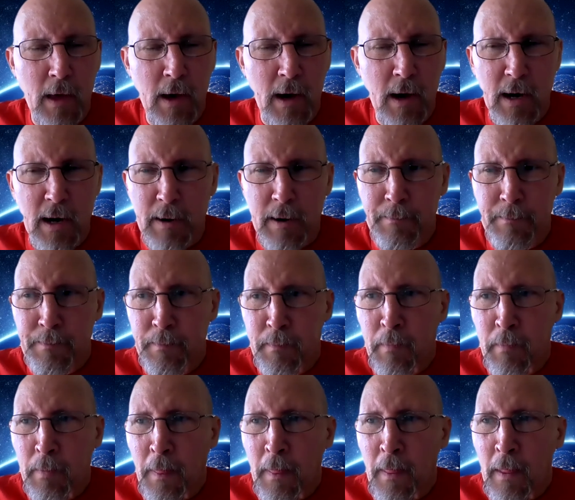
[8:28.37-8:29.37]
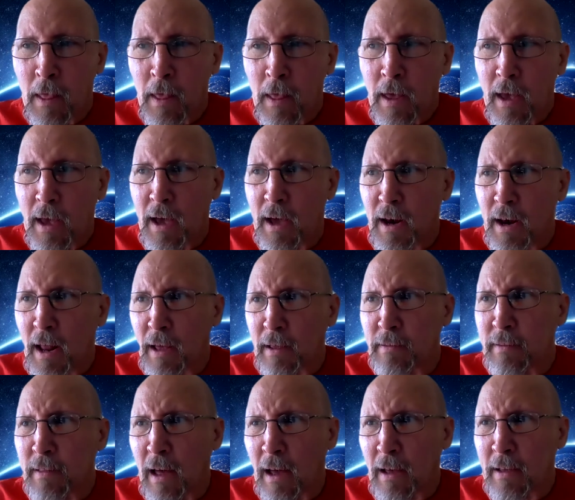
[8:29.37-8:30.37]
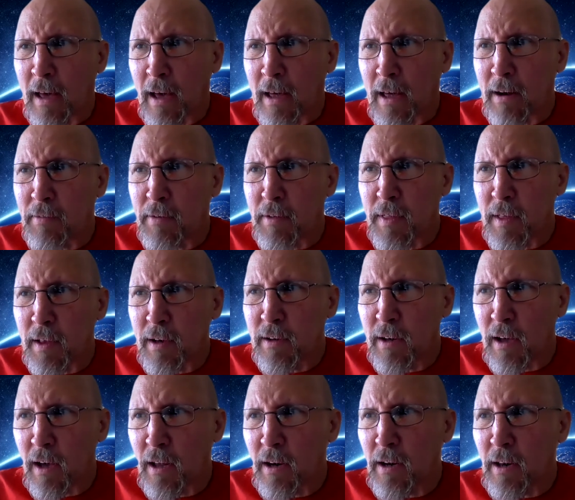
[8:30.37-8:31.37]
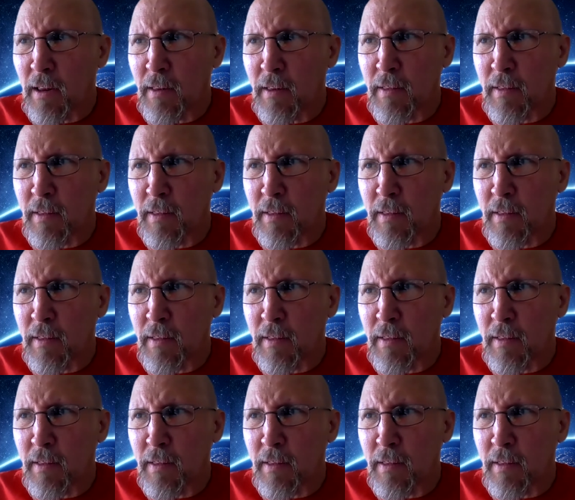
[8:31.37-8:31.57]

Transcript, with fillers: Um, and I, I got everything done.